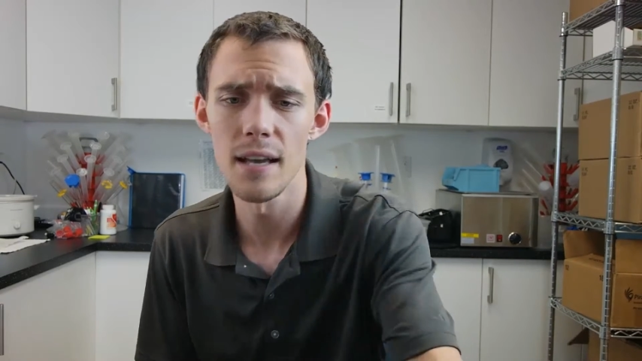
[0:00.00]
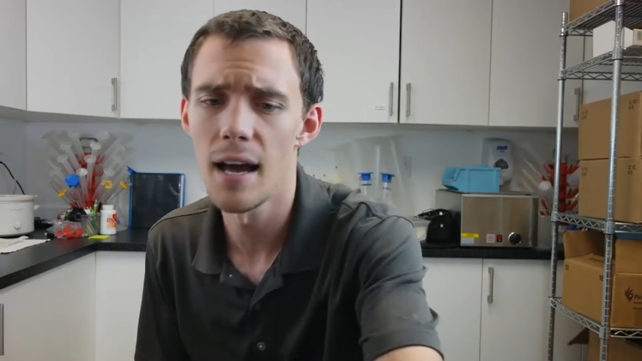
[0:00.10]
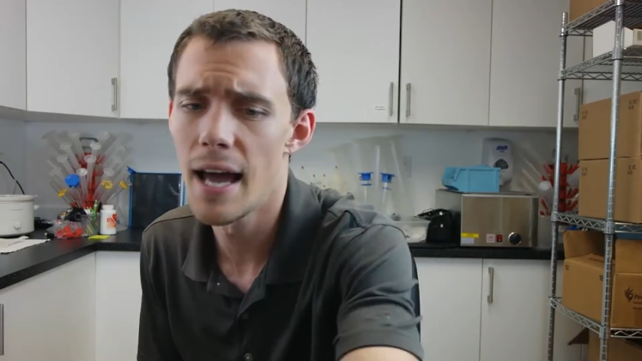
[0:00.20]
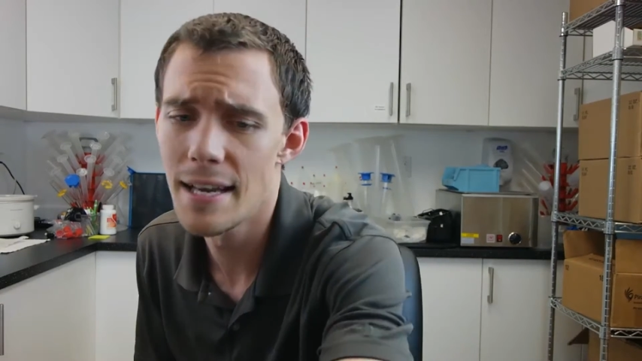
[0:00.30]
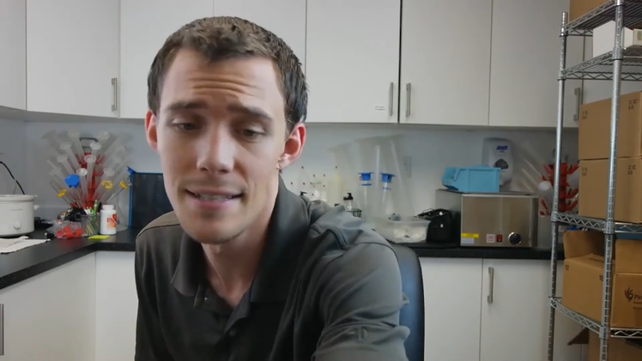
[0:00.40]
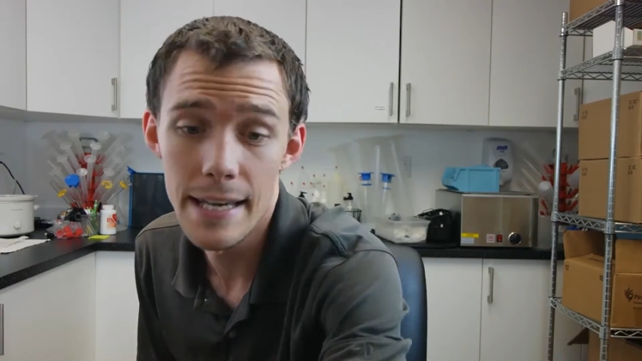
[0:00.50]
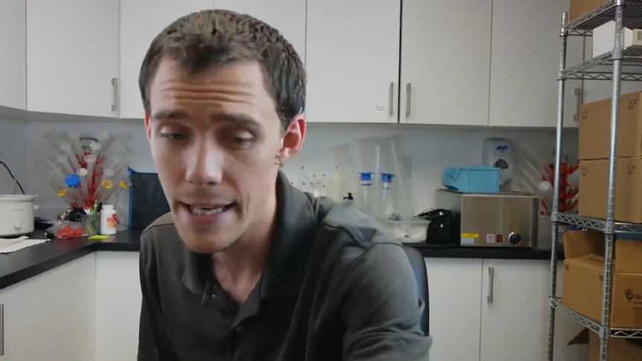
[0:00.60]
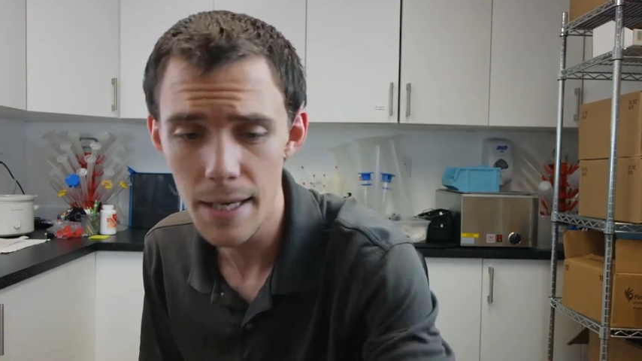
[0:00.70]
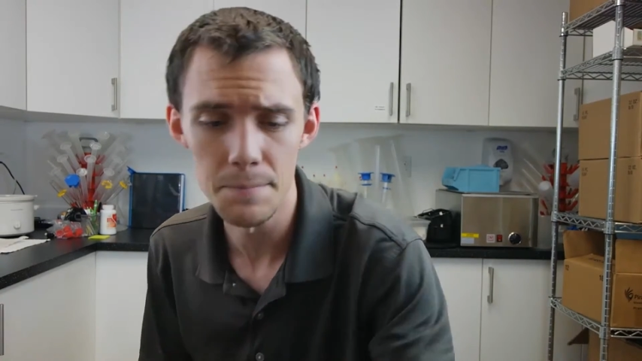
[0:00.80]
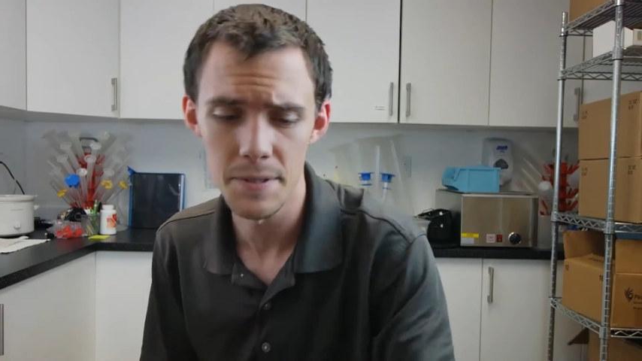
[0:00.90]
Uh, as I
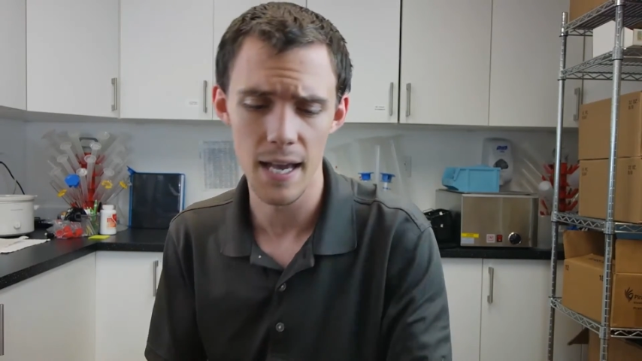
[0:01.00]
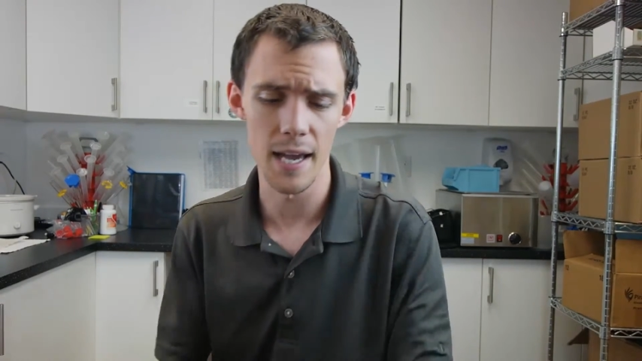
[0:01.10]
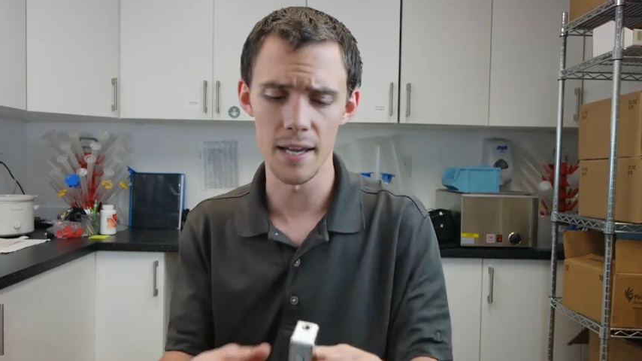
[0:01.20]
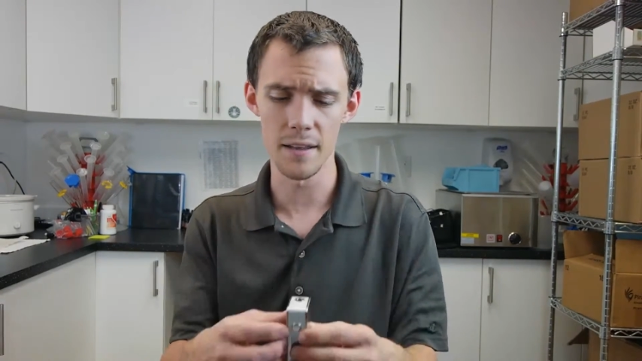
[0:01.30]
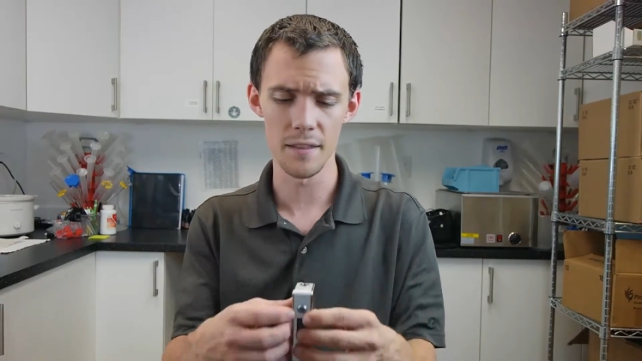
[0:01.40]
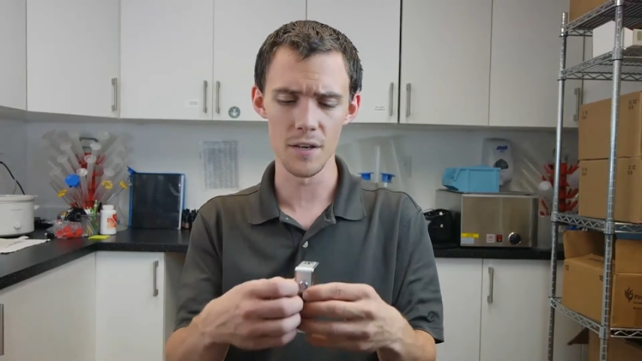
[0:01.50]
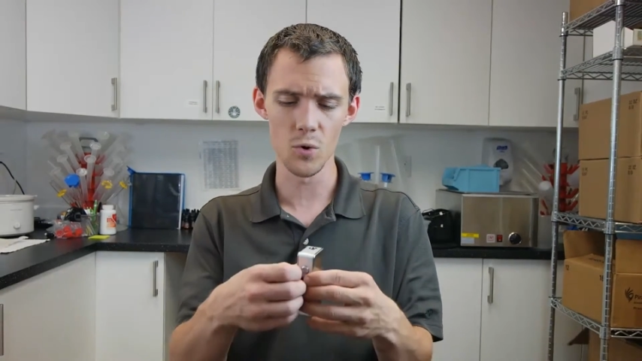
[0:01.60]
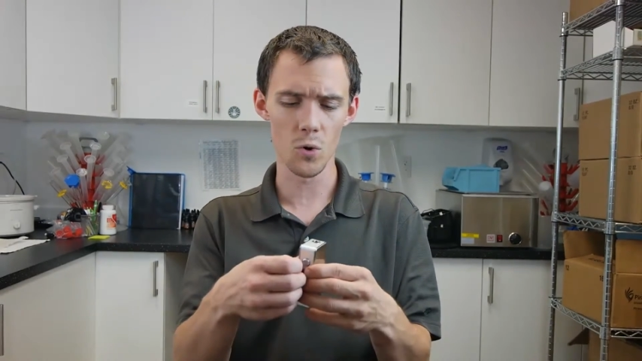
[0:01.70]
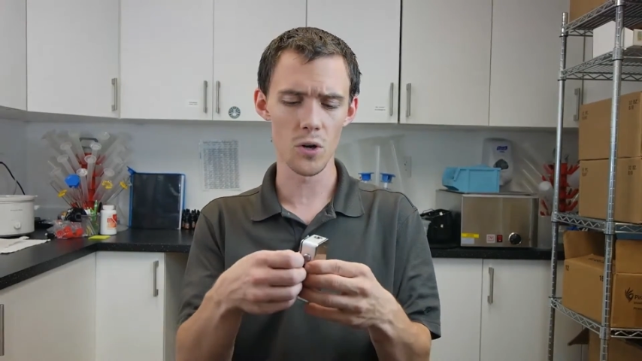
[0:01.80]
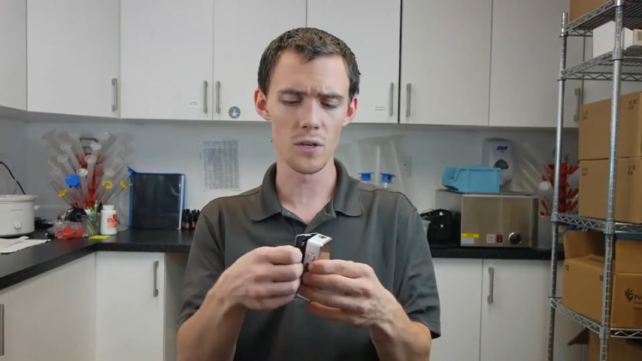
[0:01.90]
keep saying, the
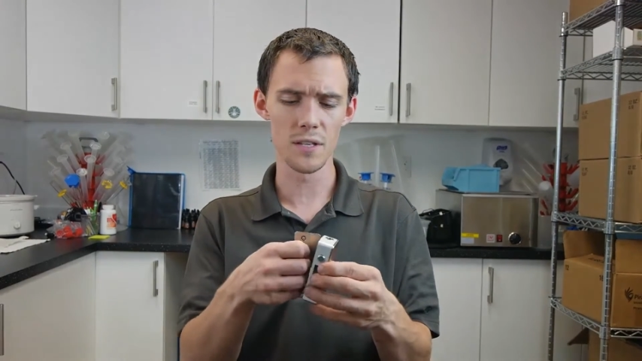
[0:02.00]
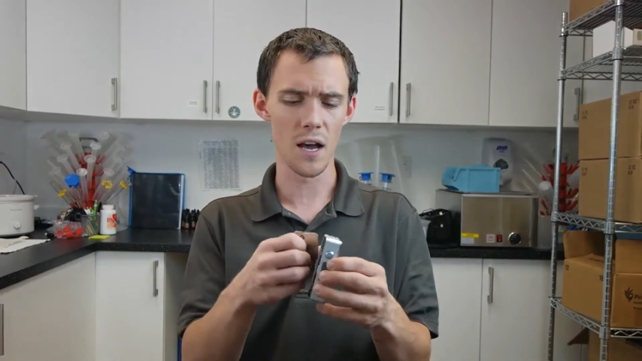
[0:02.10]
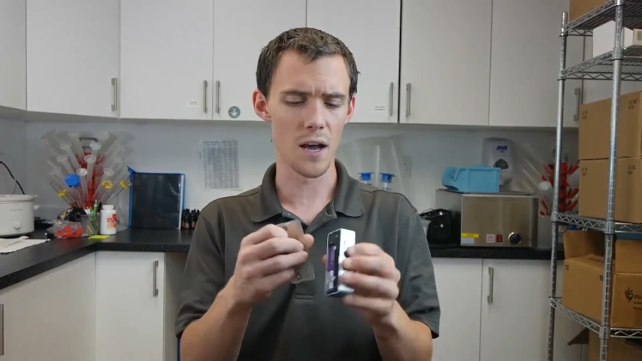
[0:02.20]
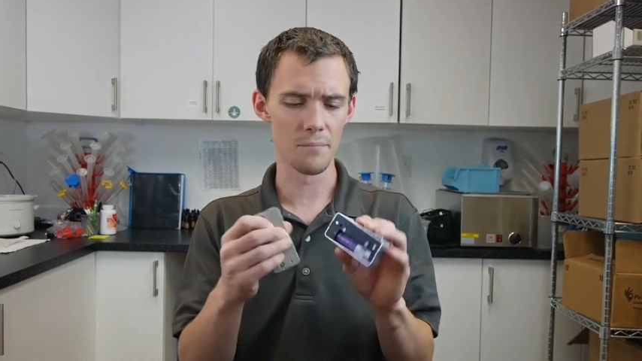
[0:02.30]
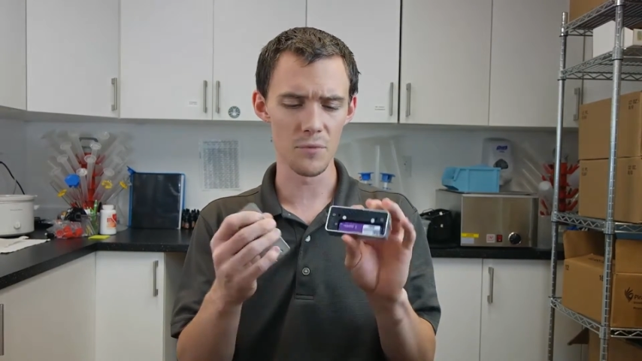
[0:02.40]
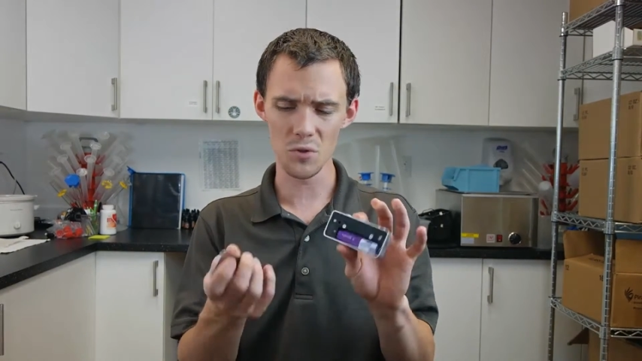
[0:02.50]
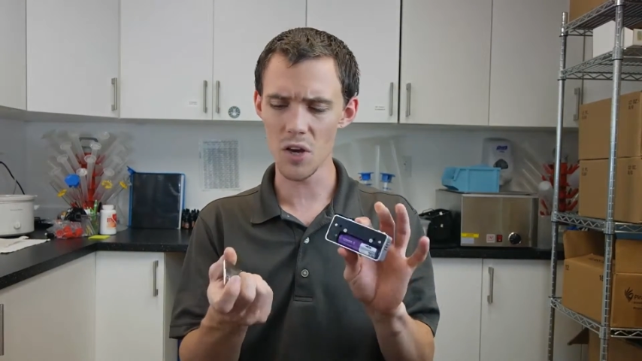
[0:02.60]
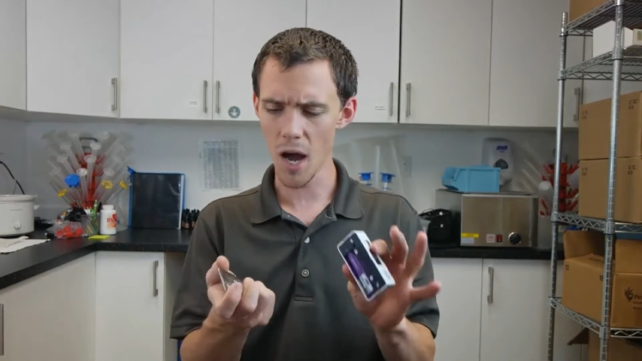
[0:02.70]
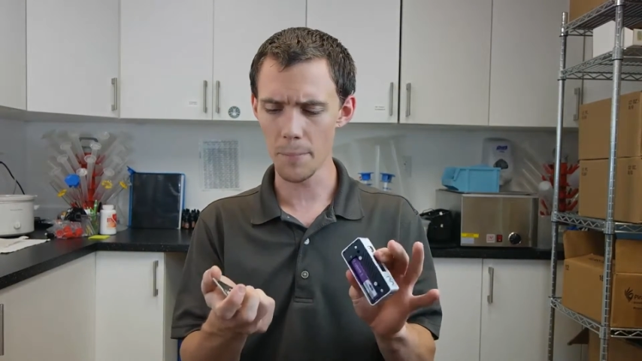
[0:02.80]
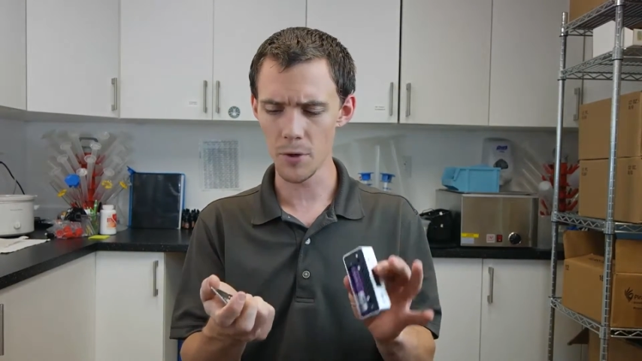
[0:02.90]
doors, um, those
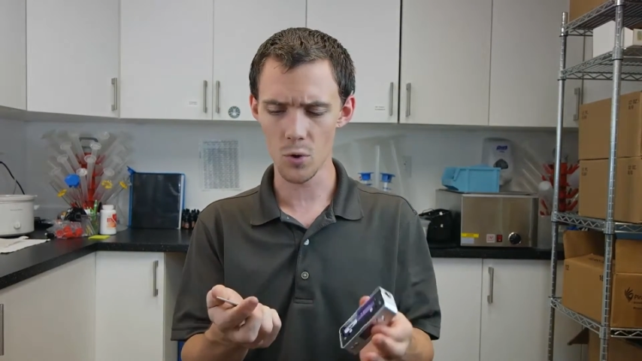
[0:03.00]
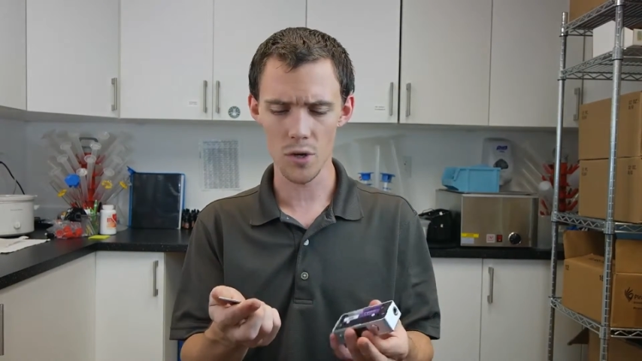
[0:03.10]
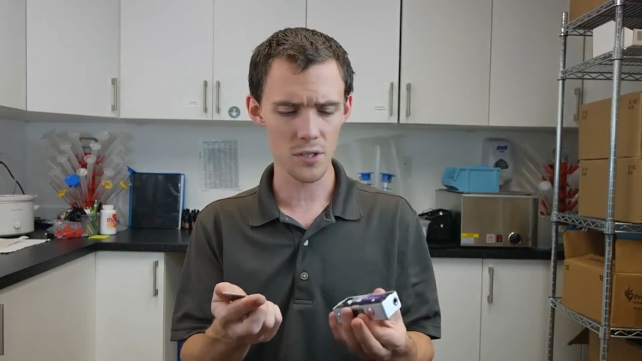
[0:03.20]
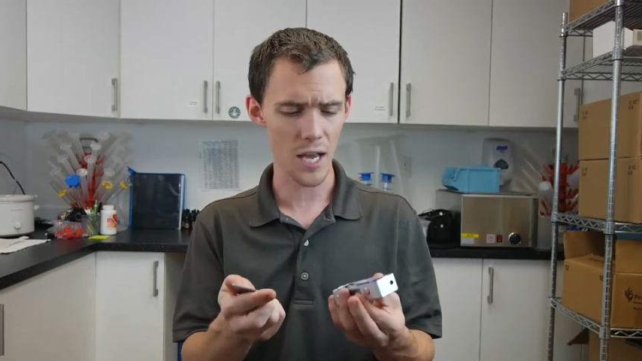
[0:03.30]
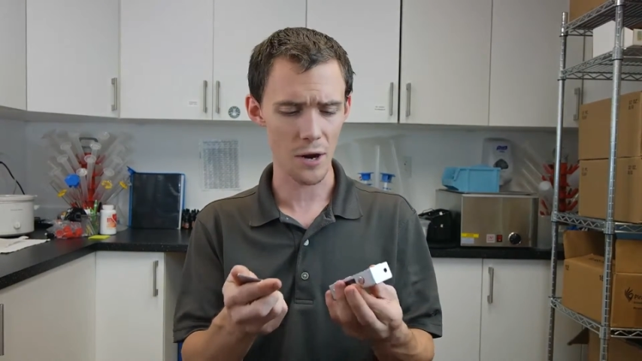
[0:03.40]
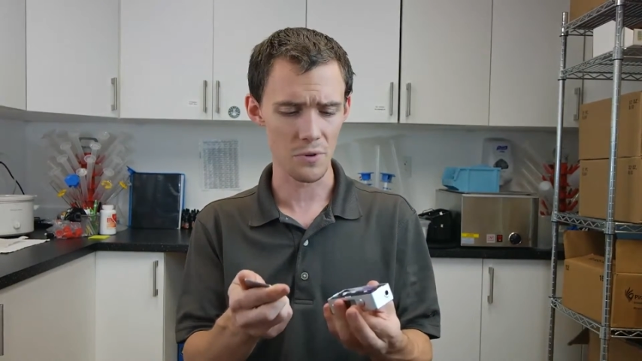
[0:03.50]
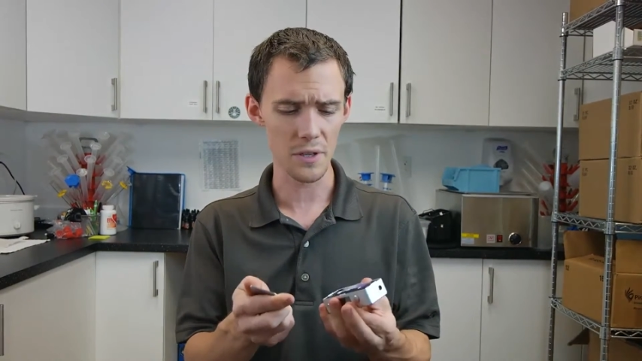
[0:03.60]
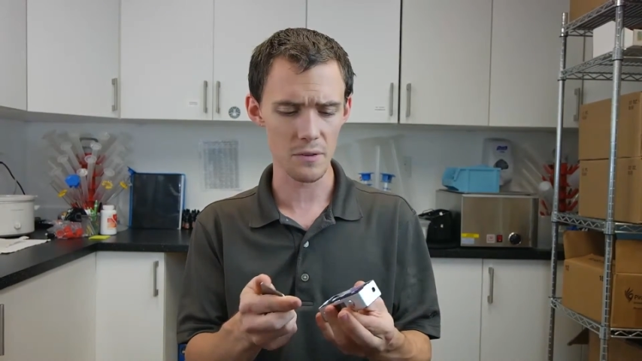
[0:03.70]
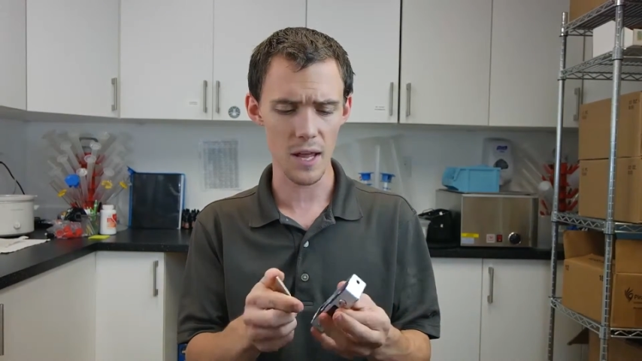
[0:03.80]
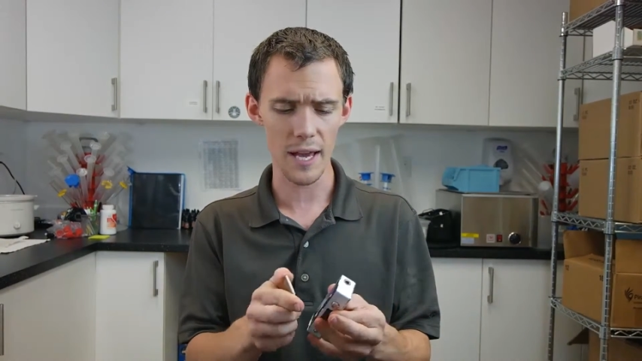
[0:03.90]
copper doors, I
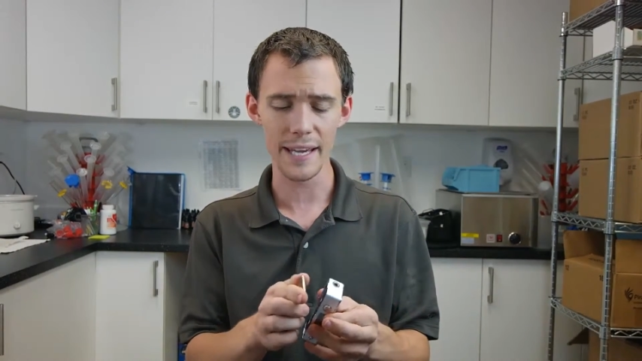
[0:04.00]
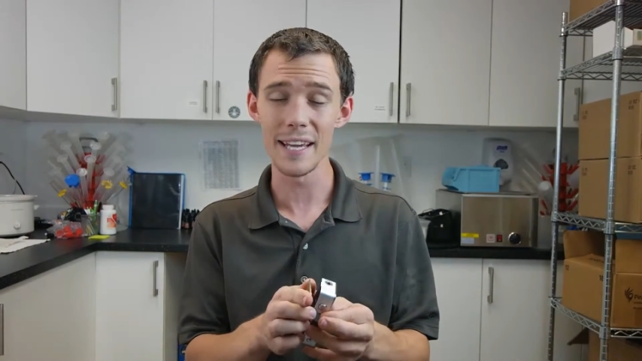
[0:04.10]
really like.